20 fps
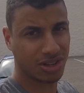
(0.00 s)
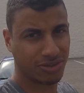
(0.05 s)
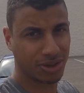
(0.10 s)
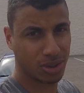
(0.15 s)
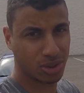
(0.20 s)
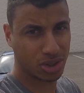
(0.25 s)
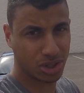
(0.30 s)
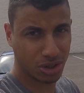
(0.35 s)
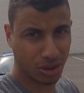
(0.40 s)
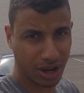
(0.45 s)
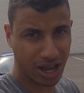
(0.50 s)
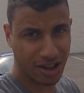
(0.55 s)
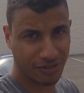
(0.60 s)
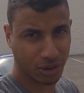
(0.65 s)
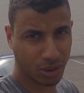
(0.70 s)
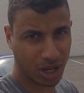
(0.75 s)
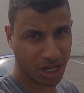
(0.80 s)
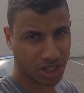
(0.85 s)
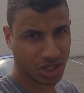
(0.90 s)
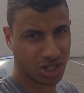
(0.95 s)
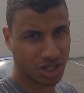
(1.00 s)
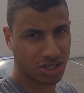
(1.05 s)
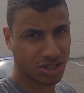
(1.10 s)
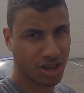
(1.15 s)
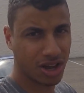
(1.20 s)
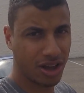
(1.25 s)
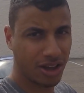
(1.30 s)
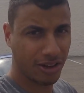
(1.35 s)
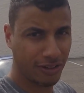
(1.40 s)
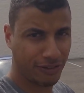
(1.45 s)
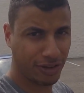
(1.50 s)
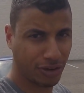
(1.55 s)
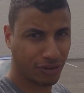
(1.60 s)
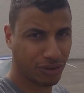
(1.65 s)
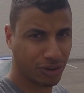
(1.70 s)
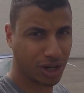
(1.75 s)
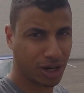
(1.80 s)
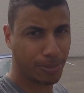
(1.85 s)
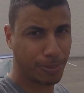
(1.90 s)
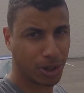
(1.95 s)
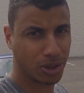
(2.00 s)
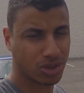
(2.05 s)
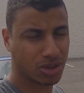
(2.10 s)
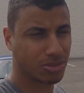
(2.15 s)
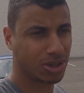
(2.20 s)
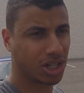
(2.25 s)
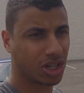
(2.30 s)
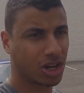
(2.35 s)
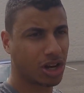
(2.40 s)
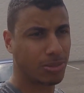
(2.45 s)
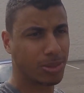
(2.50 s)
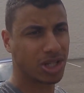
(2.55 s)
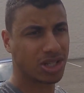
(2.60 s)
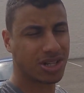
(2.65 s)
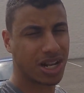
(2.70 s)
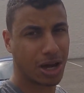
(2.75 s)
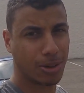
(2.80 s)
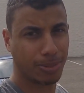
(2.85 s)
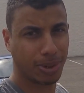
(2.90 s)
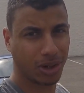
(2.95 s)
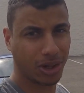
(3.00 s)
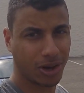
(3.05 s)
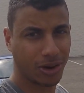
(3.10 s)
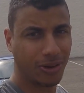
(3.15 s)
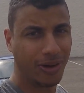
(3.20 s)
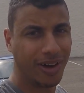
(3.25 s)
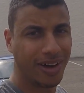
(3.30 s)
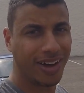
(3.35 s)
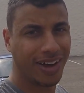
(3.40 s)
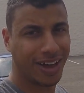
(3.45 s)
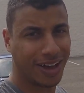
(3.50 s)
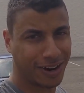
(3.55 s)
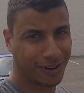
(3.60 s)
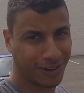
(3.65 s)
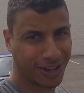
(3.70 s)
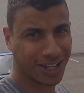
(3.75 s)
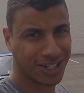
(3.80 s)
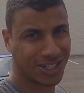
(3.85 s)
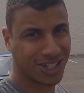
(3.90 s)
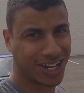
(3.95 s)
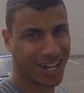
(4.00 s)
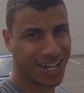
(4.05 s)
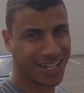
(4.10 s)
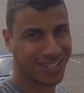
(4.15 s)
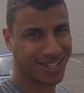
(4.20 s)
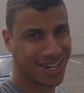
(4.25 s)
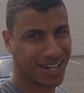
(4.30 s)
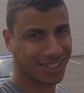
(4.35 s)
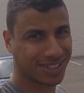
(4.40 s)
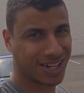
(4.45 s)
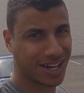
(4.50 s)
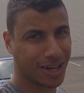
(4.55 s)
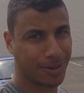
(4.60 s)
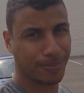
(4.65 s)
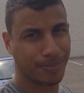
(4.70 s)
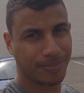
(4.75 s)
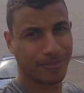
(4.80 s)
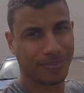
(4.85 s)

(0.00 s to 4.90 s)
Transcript: If you still have questions, feel free to post them in the comments down below, and I'll catch you guys next time.